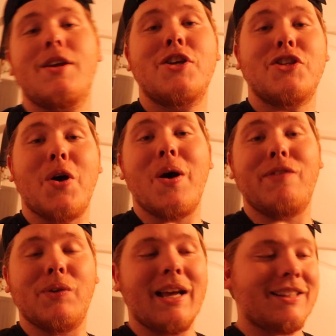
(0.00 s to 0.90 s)
So if
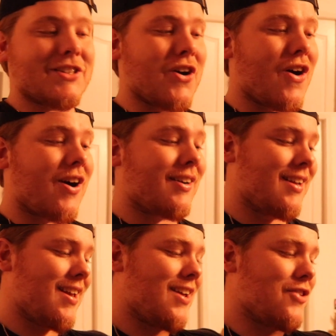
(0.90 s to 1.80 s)
you like this car,
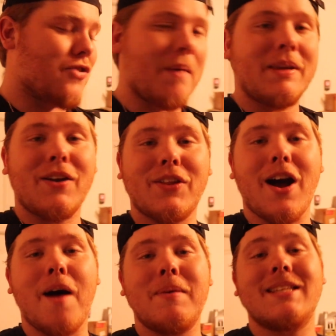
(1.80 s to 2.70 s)
drop down in the
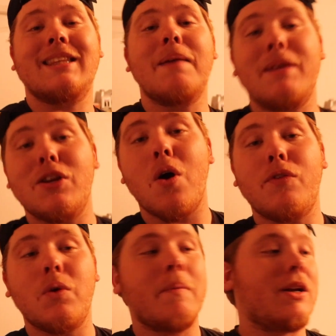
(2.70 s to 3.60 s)
comments. Let me know
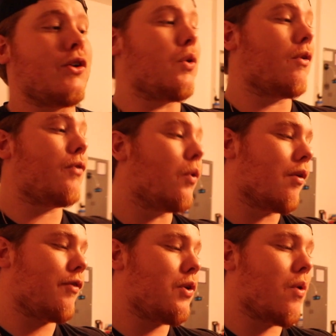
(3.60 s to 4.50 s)
if you want me to do a full
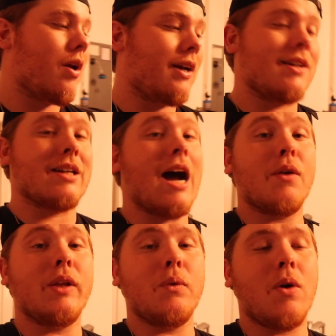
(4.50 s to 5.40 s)
review on it, because I
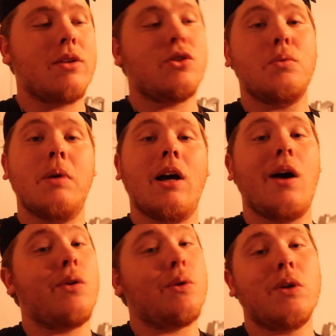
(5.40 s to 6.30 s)
really want to, but I
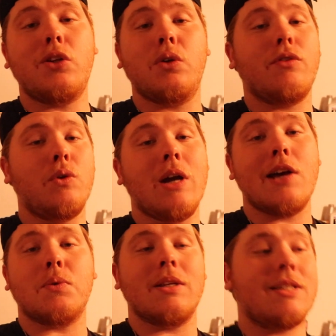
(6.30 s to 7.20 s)
only want to do it if you
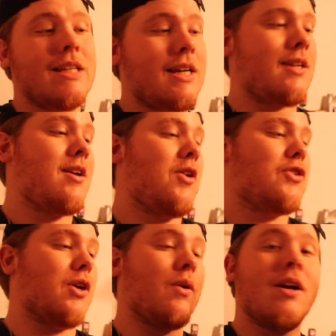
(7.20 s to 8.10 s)
guys want to see it.
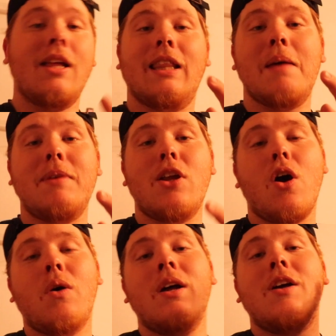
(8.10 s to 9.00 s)
So let me
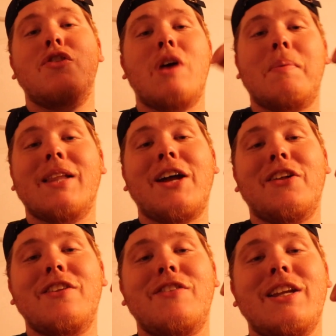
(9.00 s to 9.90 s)
know. Drop a like
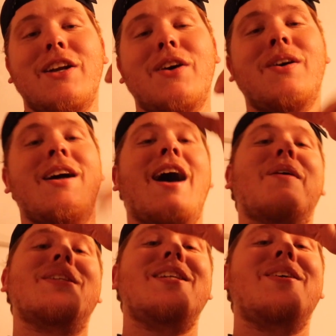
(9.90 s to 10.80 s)
on the video. I
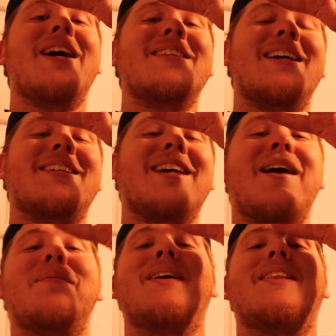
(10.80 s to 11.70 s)
will see you guys next
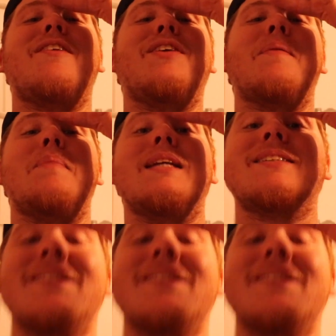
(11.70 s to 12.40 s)
time. Love you. Peace.